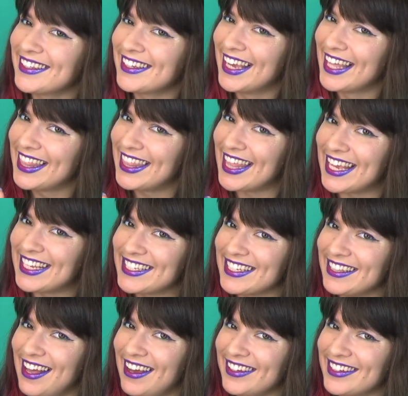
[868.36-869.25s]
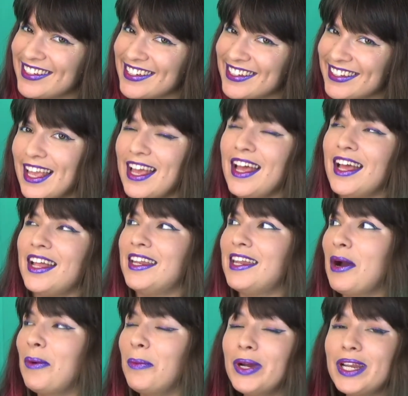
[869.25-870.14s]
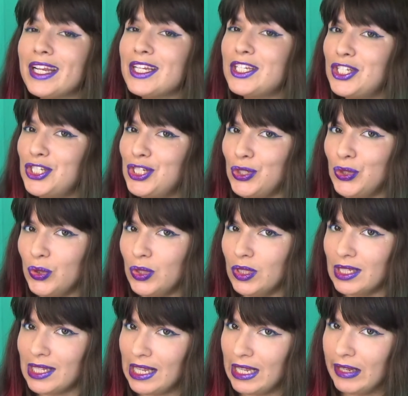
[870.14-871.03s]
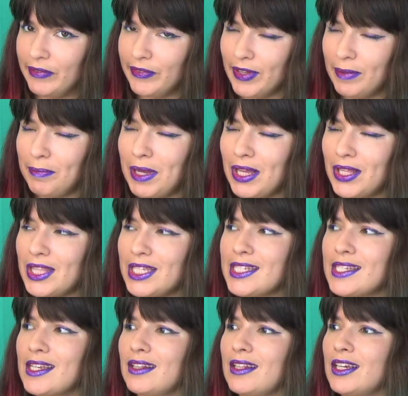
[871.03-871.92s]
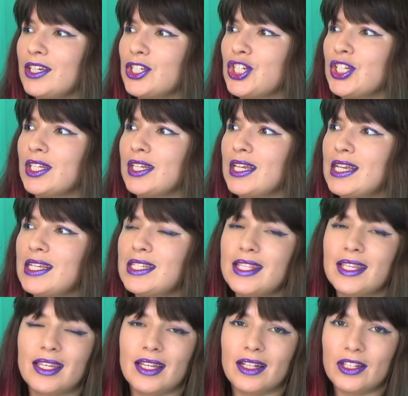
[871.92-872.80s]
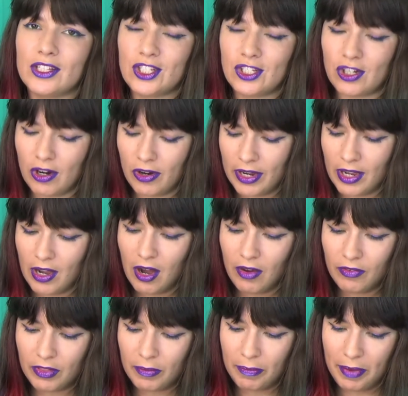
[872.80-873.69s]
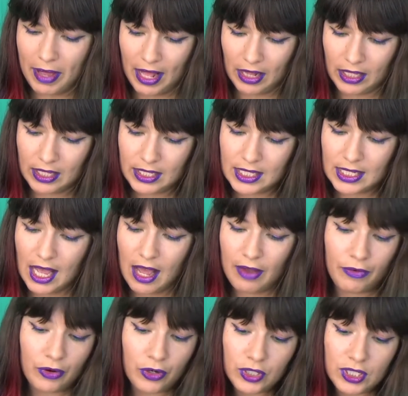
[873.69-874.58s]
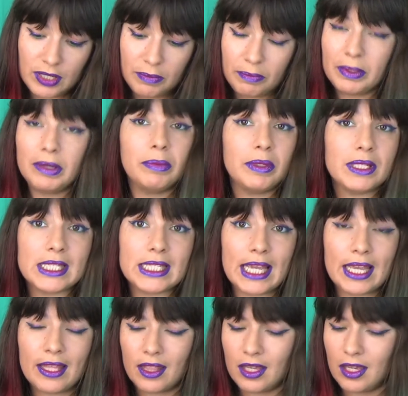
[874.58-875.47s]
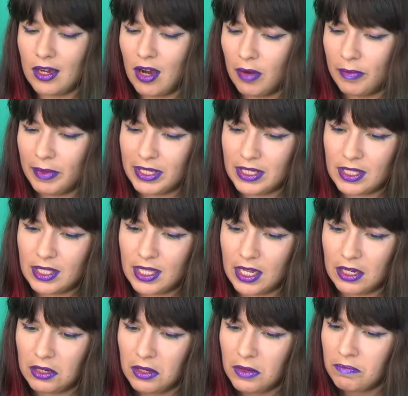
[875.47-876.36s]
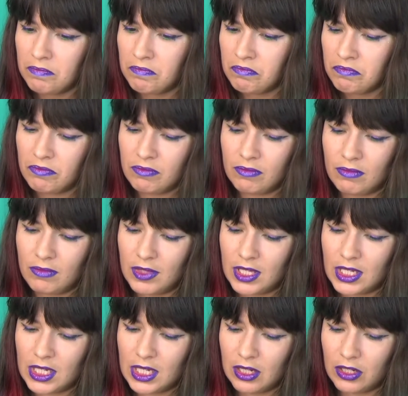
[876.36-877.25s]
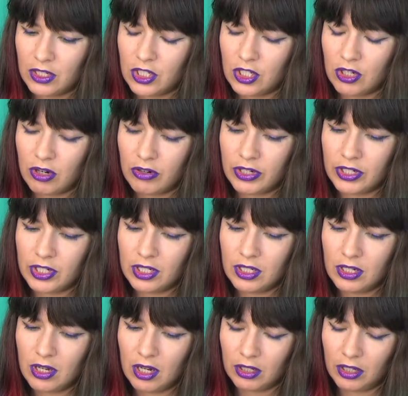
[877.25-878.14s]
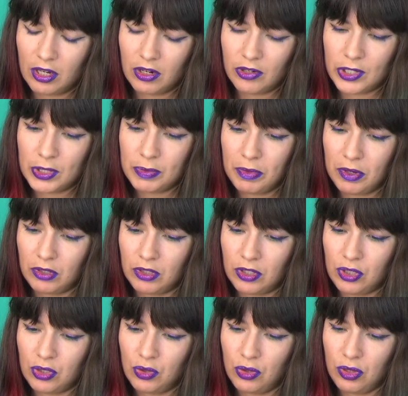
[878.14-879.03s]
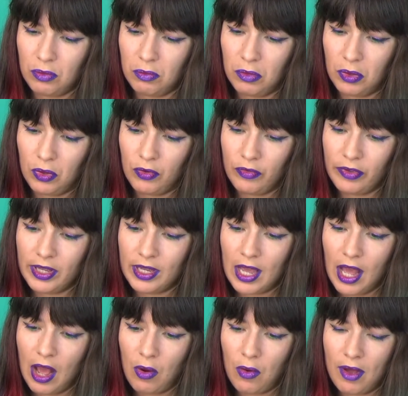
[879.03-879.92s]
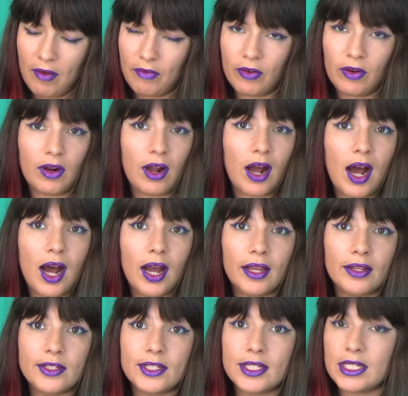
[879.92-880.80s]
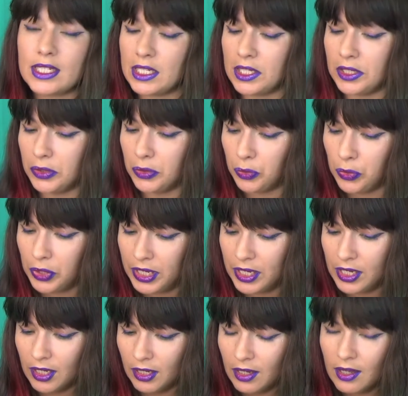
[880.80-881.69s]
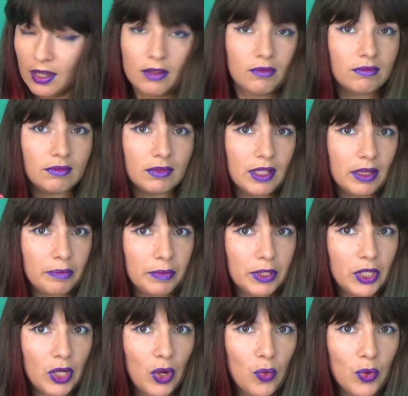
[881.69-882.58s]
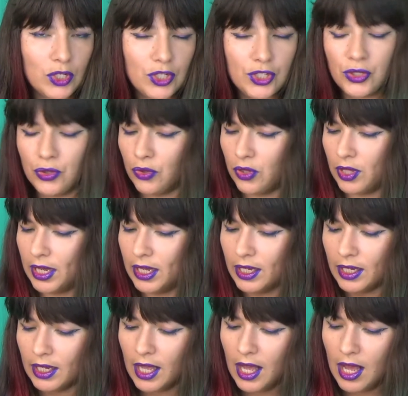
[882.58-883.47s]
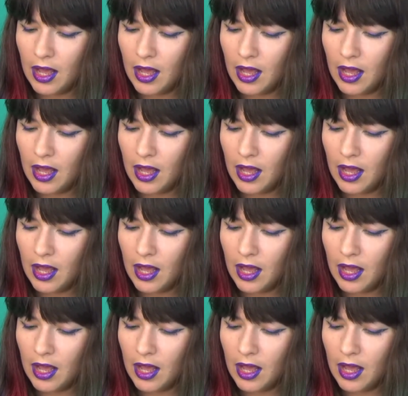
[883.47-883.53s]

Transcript: Thanks a lot! Now what I do love about this collection is the color story of the palettes. I've heard some people say in the comments that this color story did not correspond to the movie, however, I disagree. Let me know what you think.